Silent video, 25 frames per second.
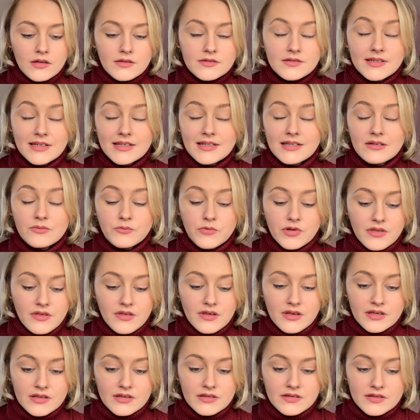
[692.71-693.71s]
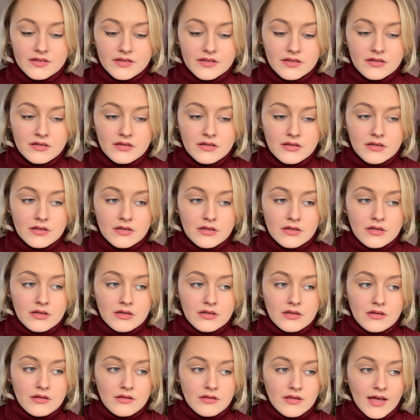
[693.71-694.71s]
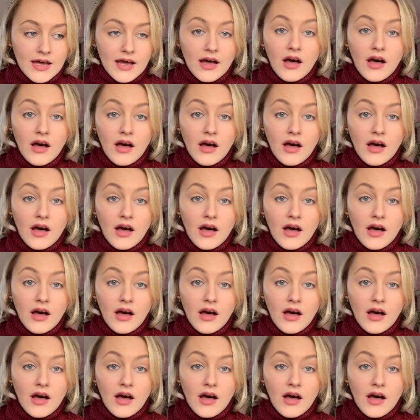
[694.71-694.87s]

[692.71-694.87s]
dealing with things that